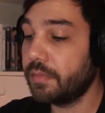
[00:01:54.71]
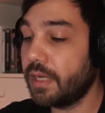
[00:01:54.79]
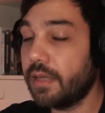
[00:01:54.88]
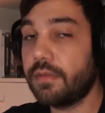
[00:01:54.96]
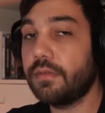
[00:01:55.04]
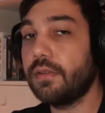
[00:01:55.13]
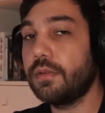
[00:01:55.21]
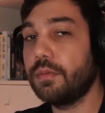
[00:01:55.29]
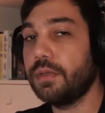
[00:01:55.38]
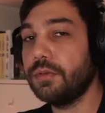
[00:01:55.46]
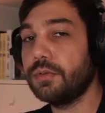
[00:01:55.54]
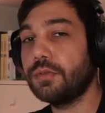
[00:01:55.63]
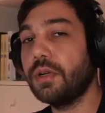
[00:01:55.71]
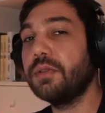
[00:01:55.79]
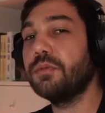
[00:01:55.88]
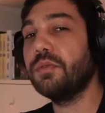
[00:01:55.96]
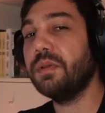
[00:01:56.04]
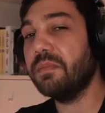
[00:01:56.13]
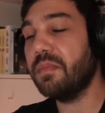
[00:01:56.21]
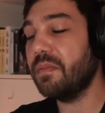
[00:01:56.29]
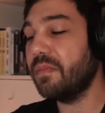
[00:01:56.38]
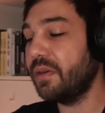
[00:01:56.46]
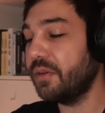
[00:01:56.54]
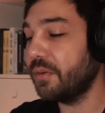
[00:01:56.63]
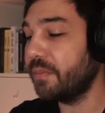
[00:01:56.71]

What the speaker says: helpful when you're trying to remember your